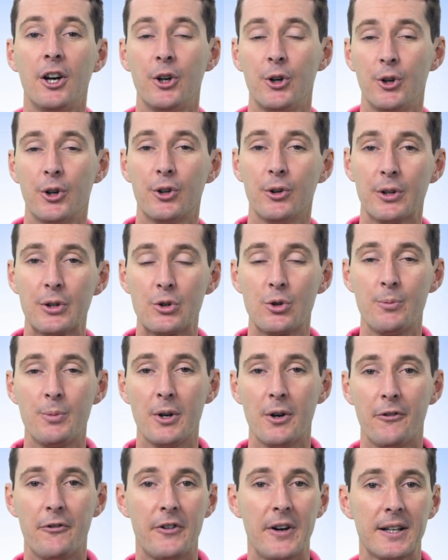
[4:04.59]
you're going to
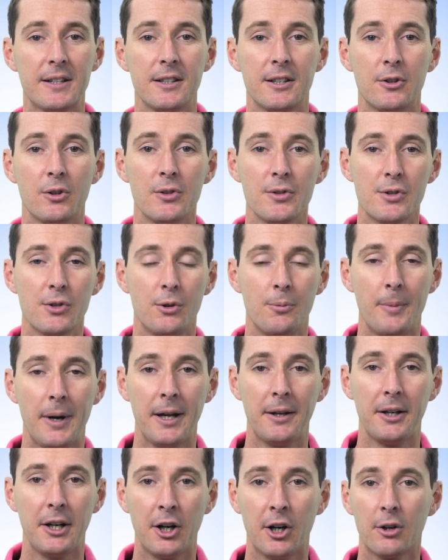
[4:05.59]
be affecting also
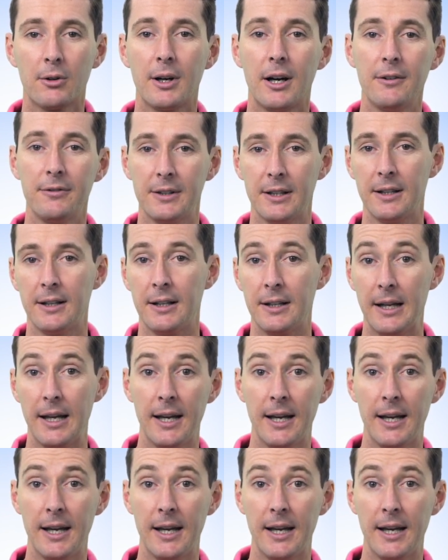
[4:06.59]
manned aircraft and then